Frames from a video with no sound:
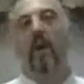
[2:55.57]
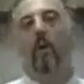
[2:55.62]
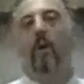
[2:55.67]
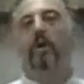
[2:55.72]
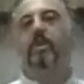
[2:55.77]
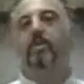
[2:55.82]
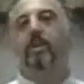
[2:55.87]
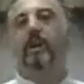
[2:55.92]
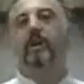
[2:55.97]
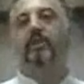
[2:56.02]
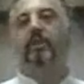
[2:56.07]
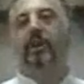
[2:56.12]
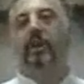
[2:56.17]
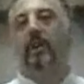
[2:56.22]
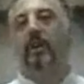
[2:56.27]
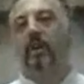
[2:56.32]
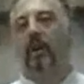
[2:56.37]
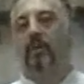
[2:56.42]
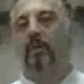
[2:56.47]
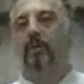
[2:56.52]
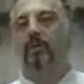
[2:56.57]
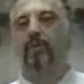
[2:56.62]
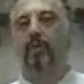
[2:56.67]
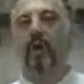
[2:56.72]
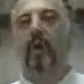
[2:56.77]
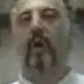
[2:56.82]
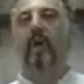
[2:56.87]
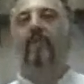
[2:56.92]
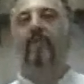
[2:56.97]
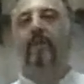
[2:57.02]
Which means you can come
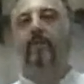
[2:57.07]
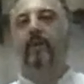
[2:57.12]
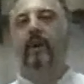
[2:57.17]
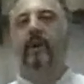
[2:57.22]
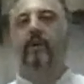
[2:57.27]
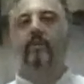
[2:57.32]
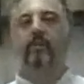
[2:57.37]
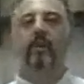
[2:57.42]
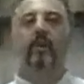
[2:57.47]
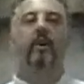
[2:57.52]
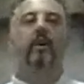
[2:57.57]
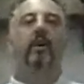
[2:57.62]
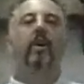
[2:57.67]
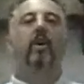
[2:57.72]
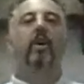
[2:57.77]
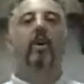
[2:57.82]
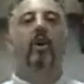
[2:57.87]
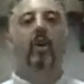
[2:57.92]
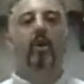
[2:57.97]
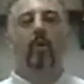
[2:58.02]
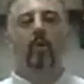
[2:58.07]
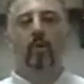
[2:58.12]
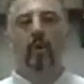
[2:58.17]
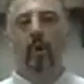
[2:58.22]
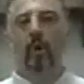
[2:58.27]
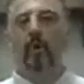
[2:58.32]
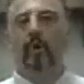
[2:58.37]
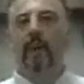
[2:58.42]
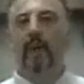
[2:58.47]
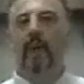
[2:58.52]
straight off the mixer,
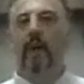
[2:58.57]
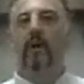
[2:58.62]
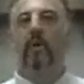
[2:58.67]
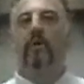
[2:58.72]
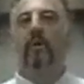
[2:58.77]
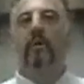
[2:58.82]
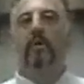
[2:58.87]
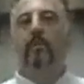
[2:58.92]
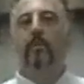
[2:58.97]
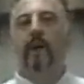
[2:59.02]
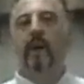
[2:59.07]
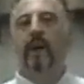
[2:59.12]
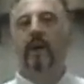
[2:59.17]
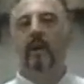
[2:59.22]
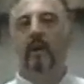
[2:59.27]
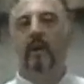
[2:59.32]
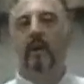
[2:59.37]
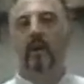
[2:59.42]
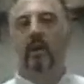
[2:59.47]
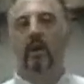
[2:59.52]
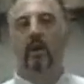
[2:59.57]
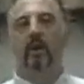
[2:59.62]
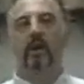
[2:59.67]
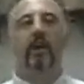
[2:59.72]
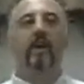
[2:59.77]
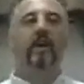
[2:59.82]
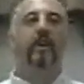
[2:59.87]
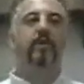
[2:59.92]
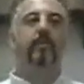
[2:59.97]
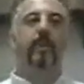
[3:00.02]
roll it out, make your
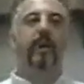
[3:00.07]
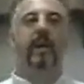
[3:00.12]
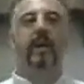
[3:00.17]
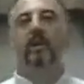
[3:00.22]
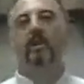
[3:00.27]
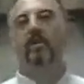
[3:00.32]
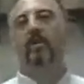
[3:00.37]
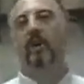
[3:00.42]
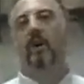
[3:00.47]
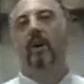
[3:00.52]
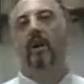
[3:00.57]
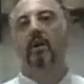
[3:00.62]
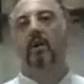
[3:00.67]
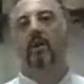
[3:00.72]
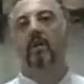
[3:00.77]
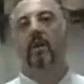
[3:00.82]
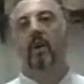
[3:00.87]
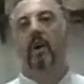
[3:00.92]
cookies, make your tart